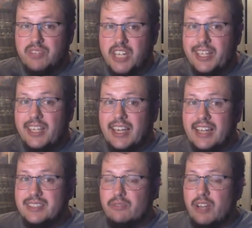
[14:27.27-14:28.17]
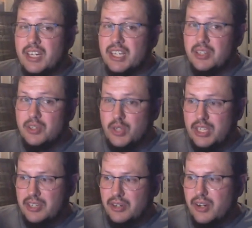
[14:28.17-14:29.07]
taking guys and finding another
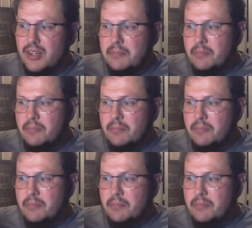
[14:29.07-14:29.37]
gear.